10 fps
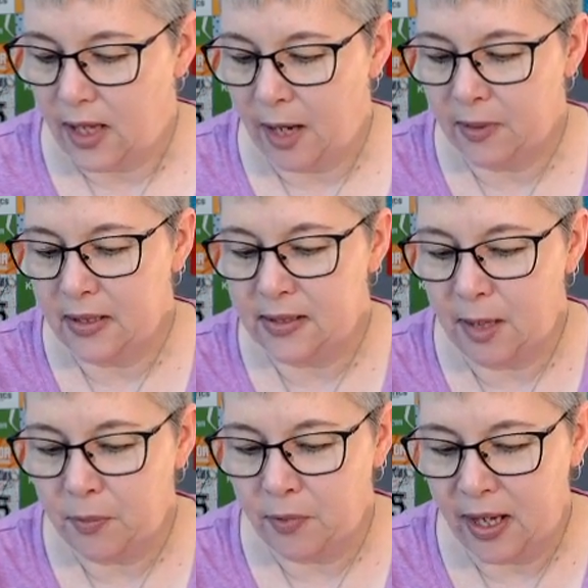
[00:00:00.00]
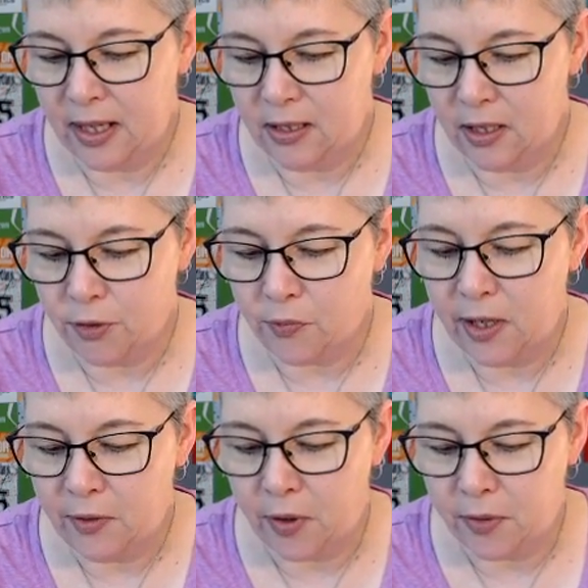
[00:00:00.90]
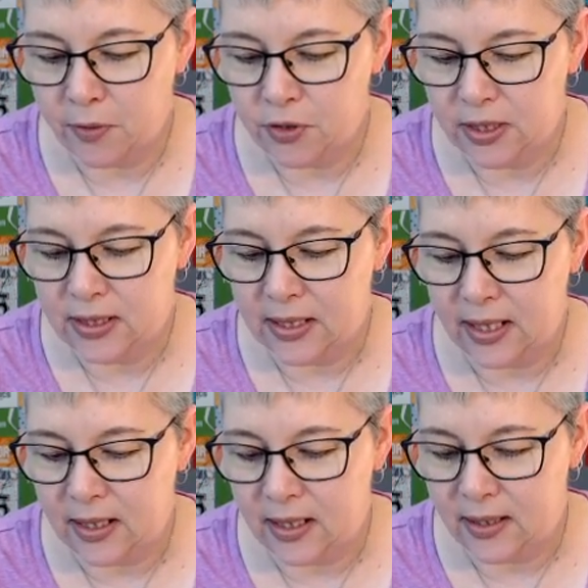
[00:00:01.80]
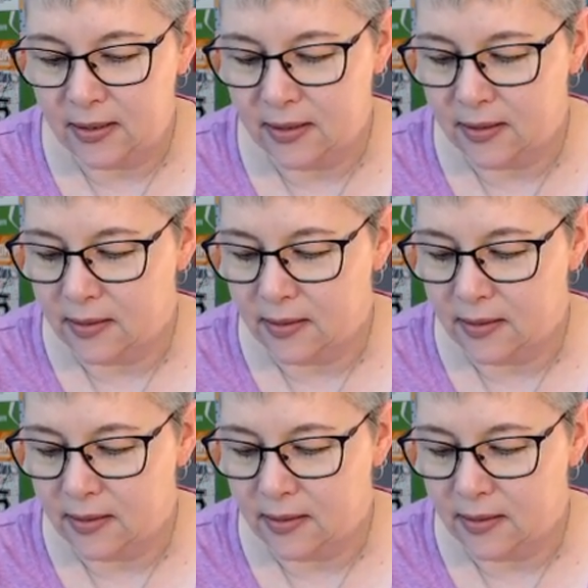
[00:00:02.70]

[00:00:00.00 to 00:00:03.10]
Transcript: I'm going to separate into three rows just like this.